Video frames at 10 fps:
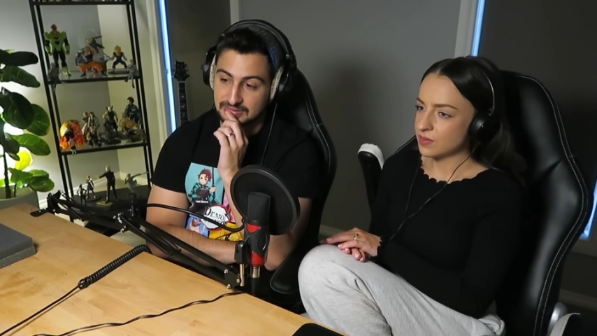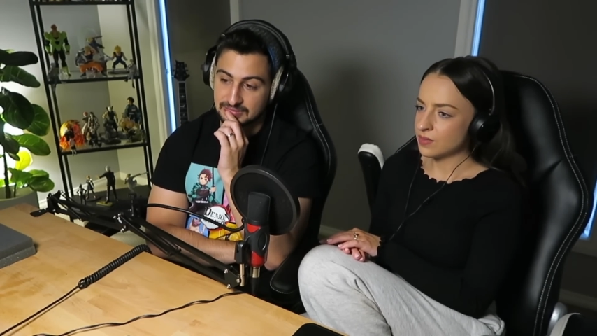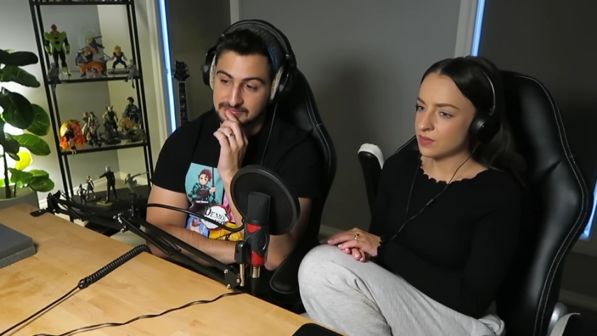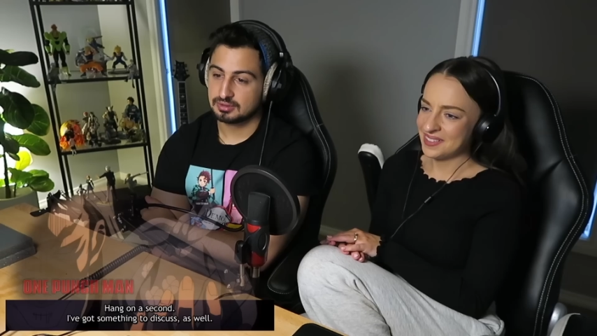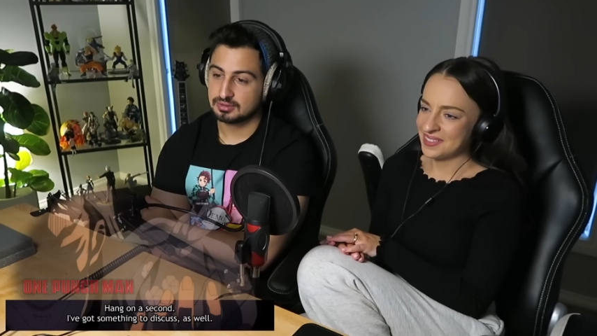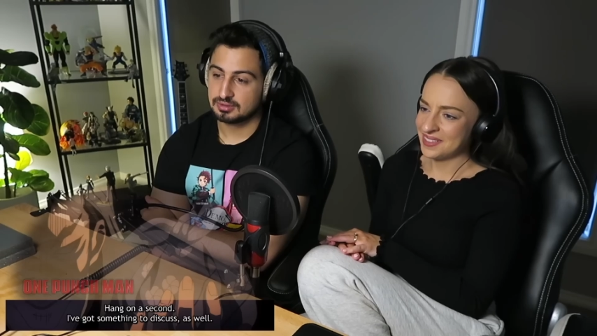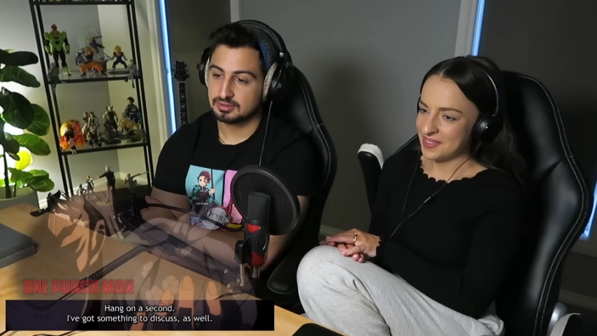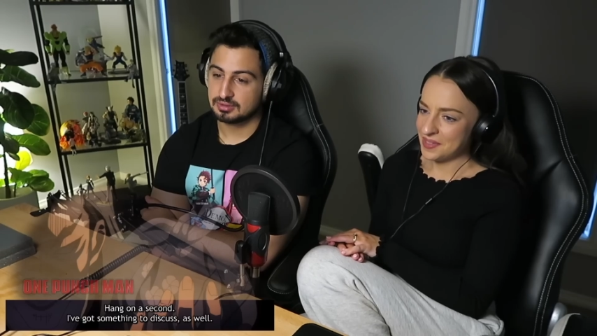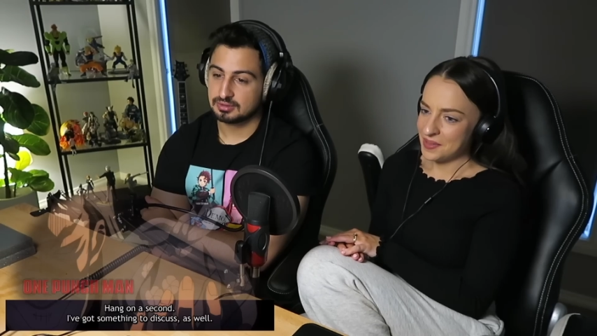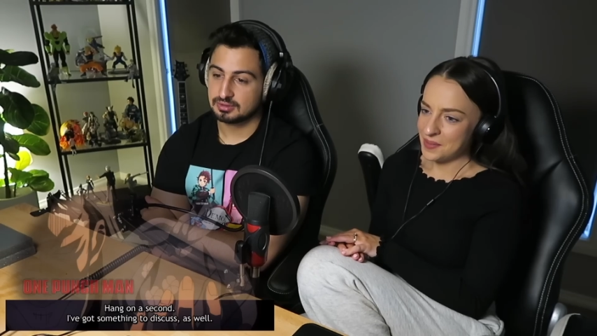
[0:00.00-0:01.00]

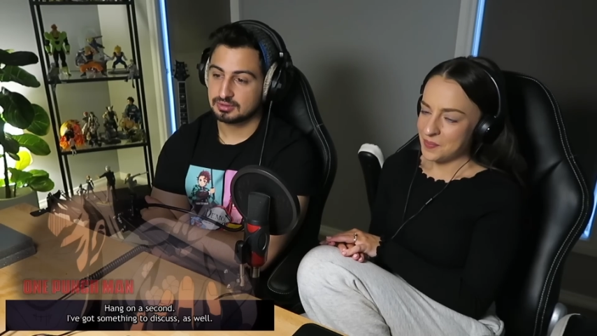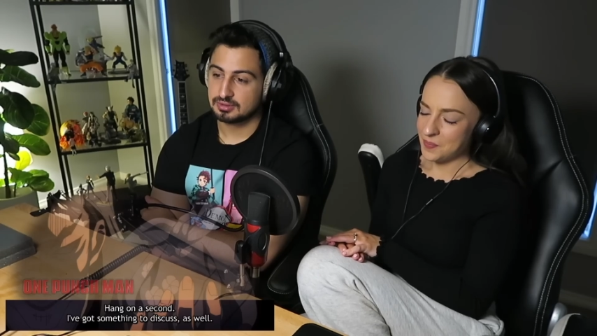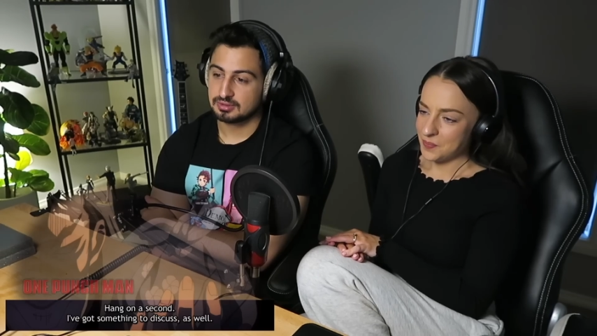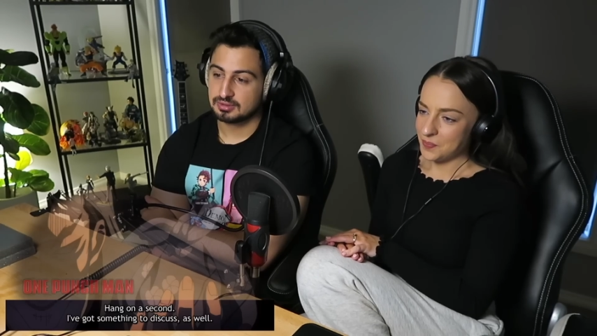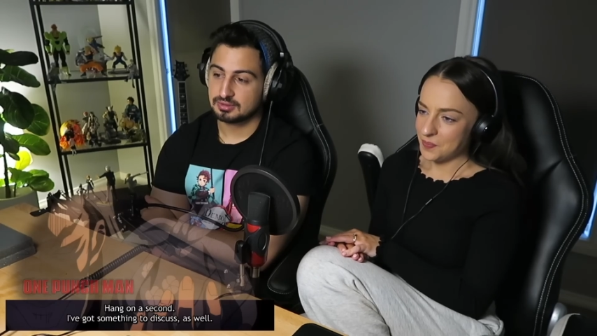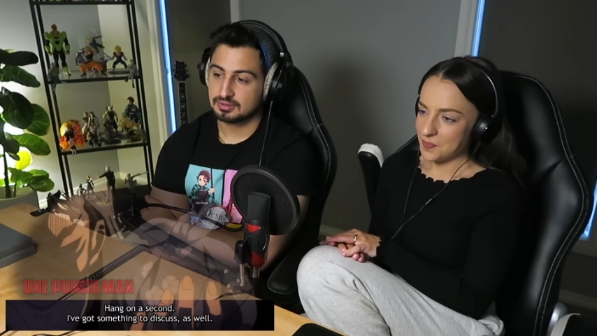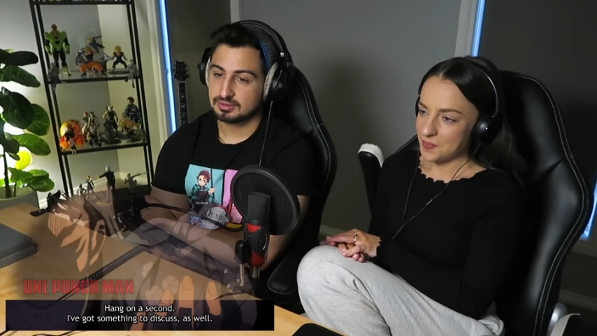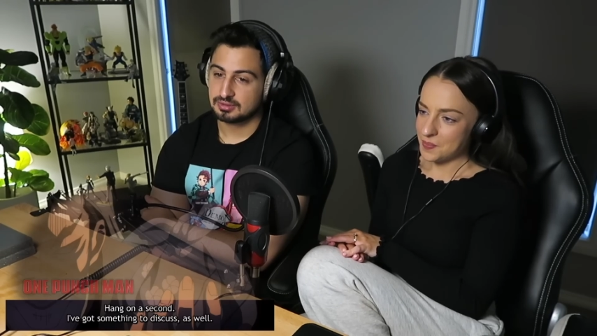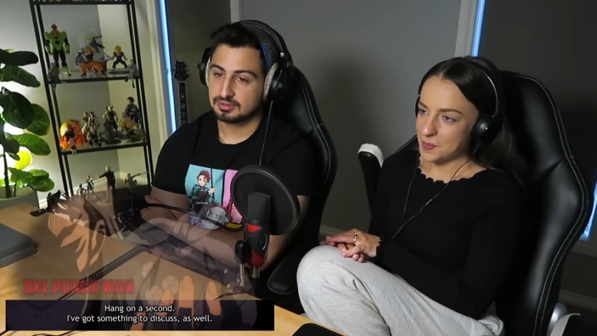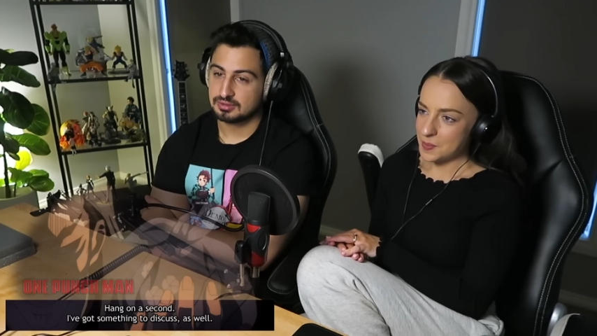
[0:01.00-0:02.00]

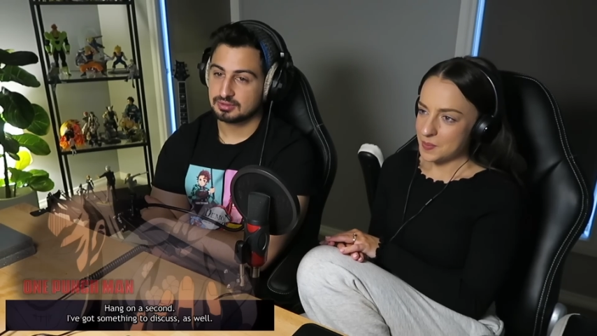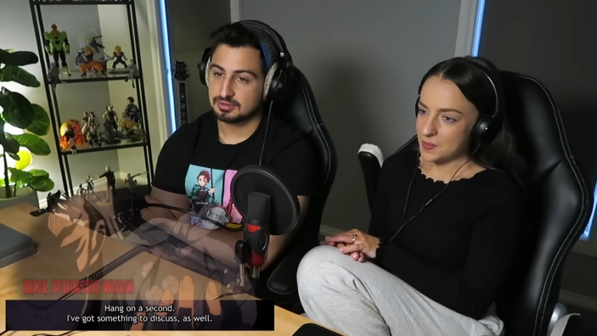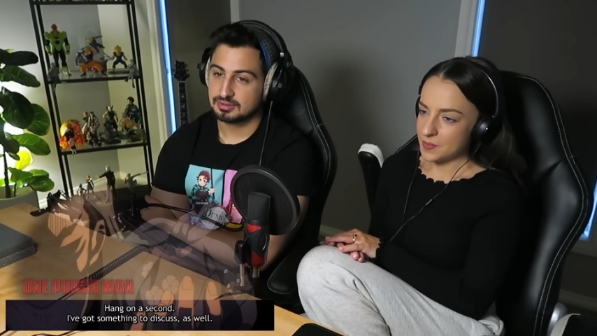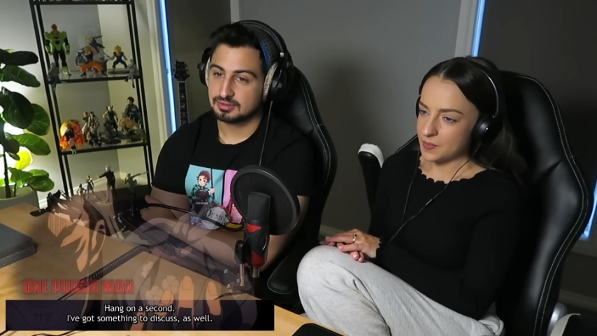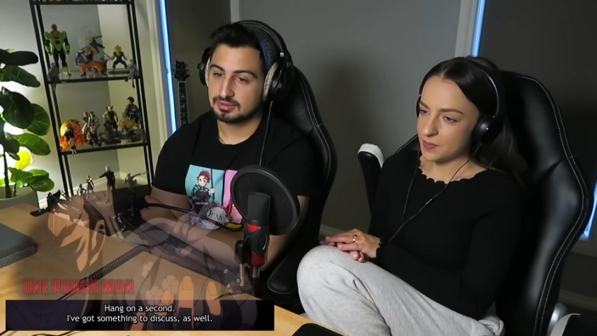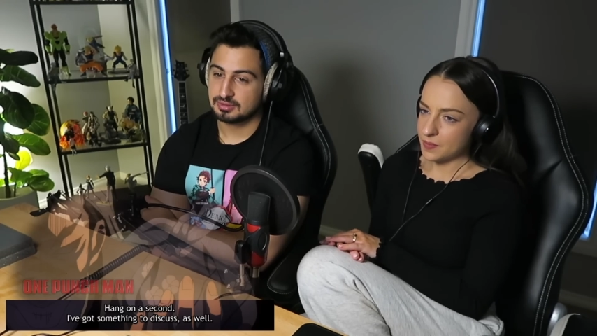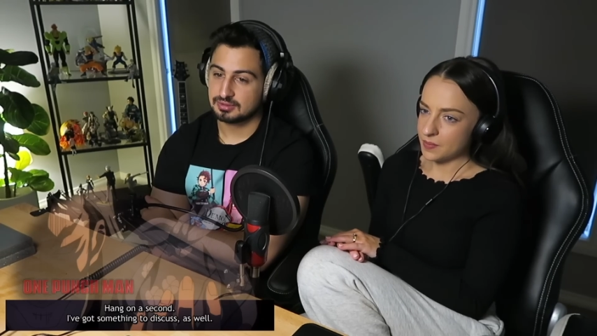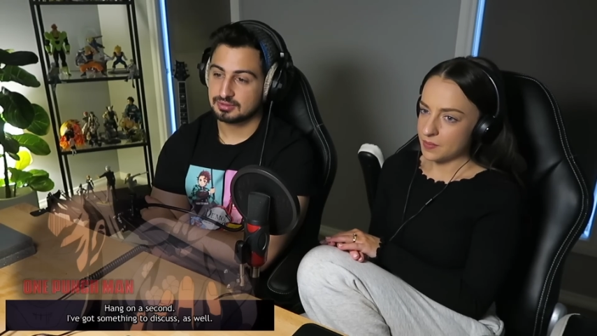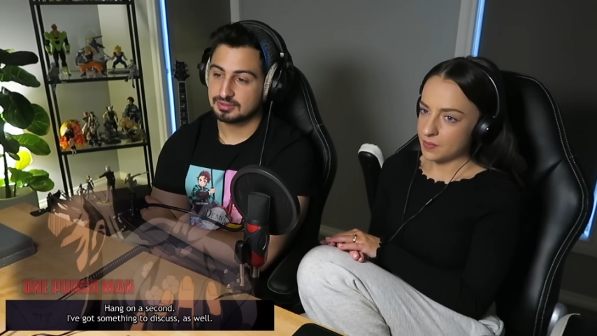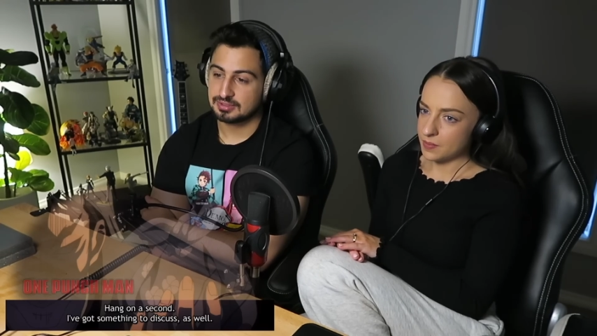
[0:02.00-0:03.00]

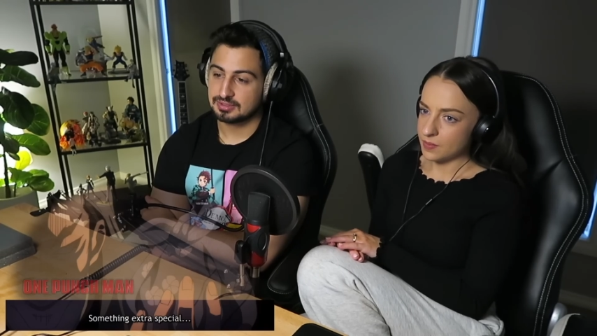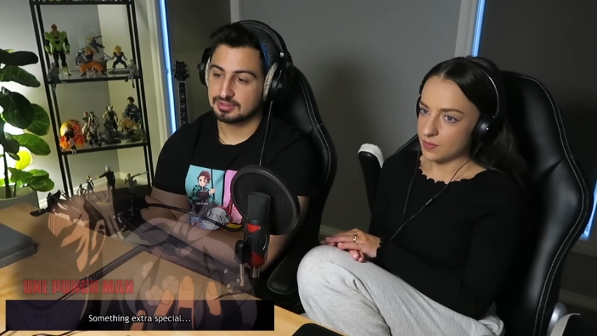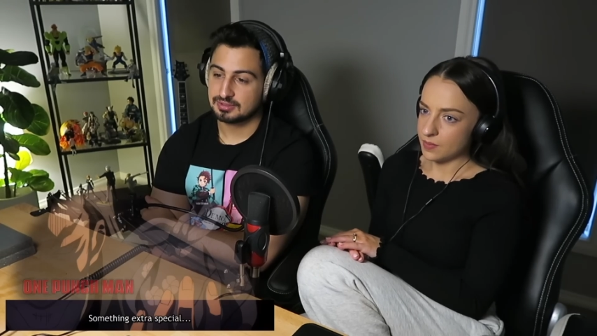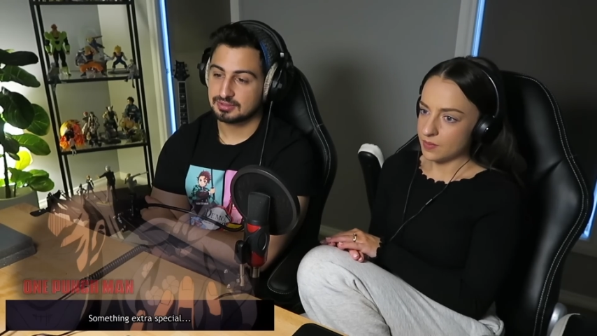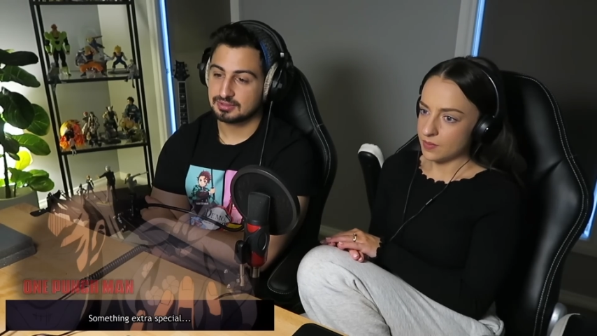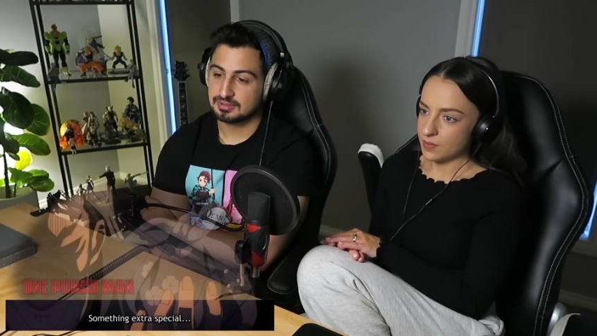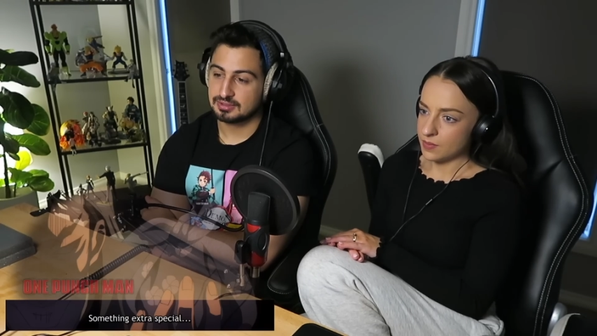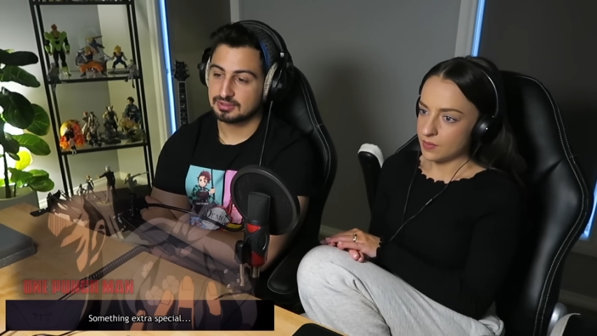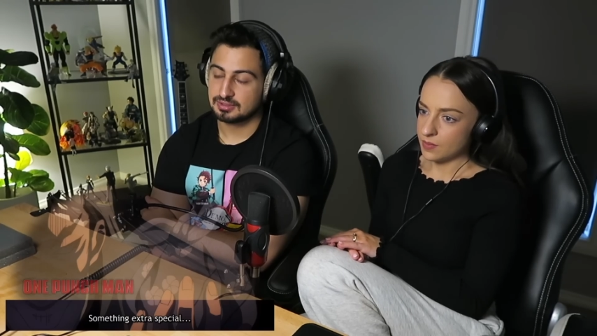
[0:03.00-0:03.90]
Nobody speaks.